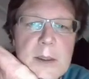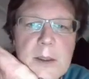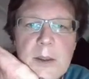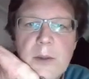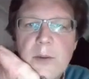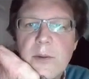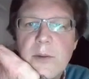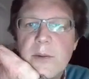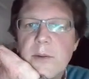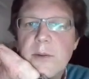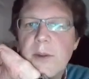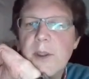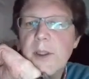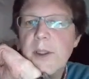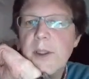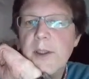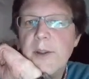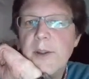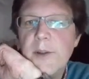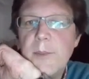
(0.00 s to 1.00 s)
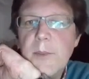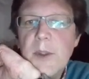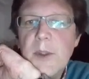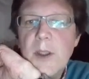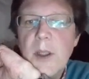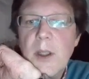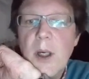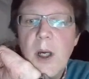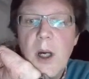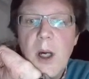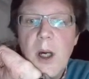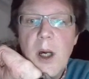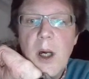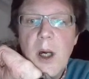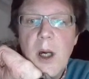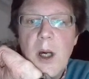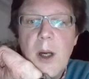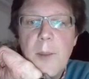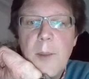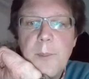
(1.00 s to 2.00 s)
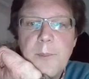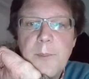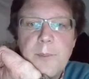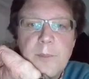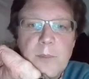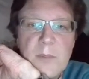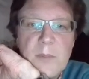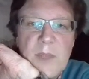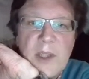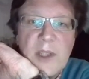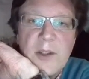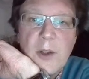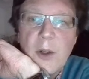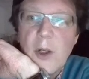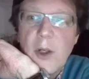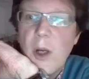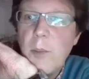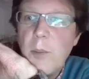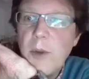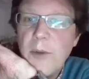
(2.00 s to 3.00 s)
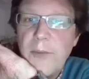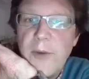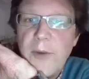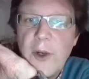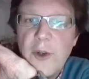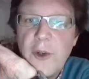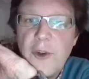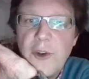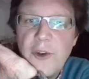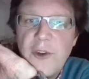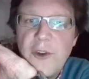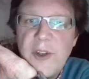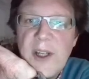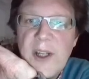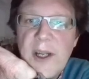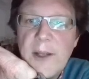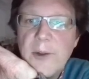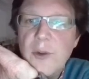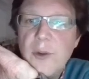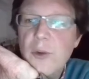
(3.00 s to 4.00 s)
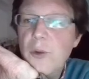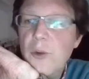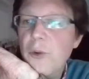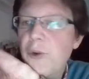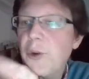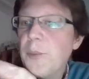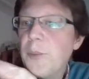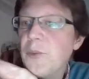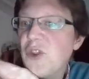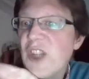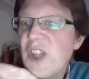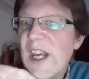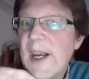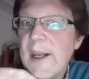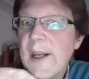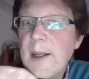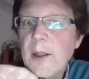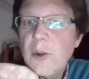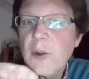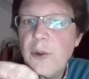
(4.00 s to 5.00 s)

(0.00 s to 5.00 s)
Right. Then there are a couple of functions that do some checking.